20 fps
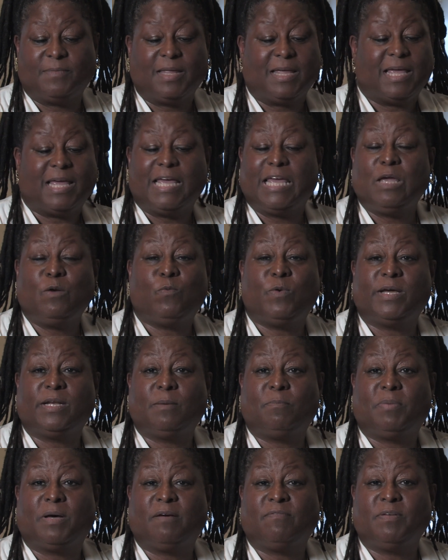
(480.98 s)
He went
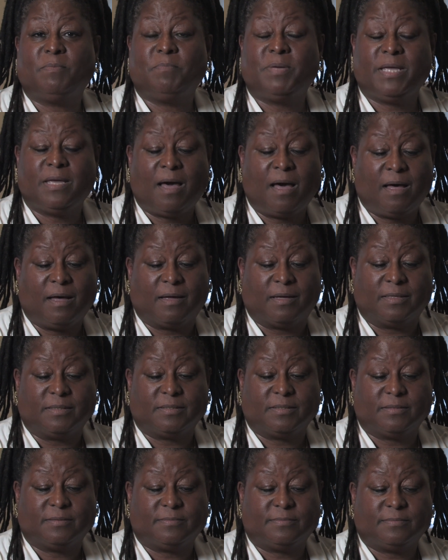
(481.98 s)
above and beyond.
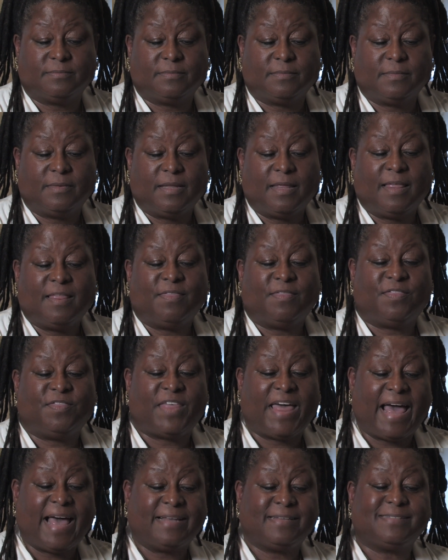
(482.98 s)

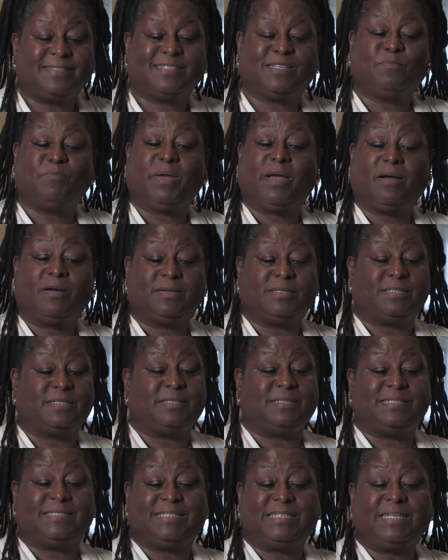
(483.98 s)
That
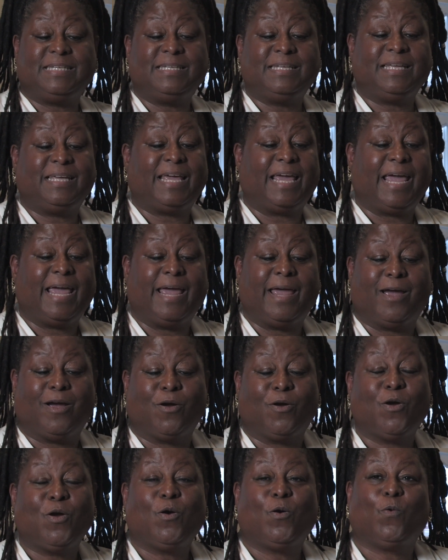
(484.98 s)
Samaritan didn't
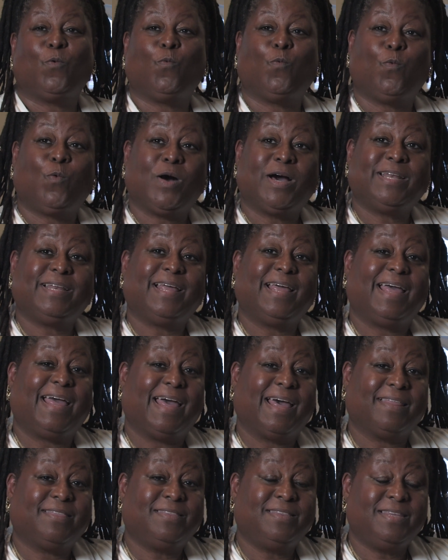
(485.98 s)
care what
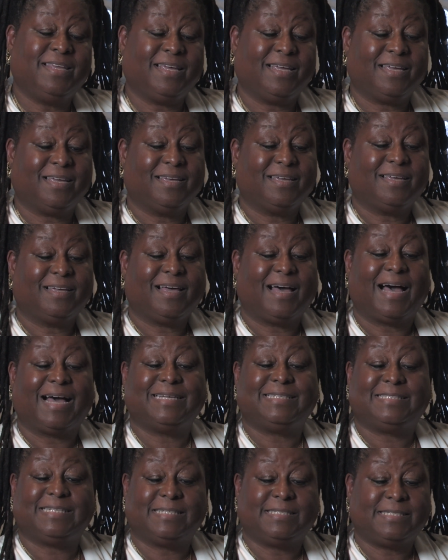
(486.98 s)
ethnic
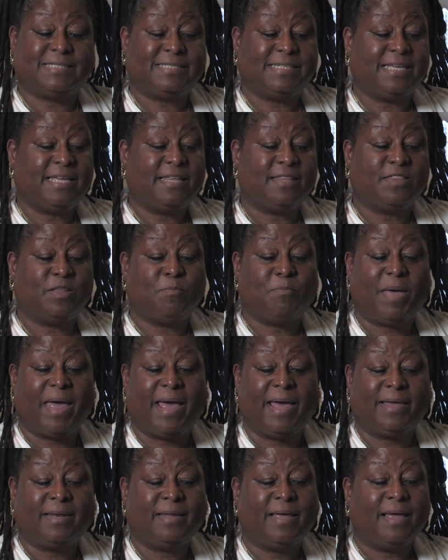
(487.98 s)
identity the
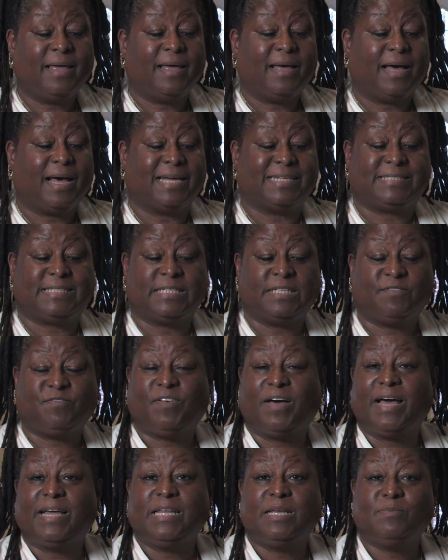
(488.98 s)
man
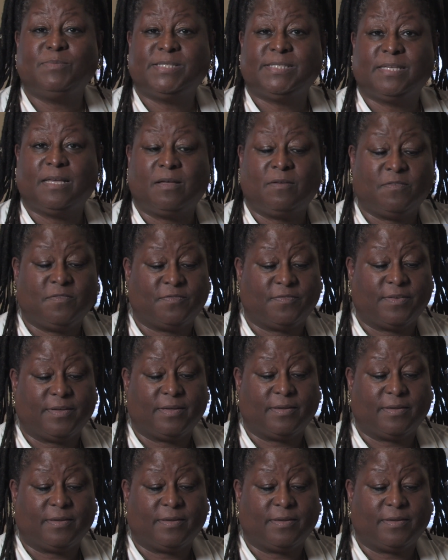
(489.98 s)
identified himself.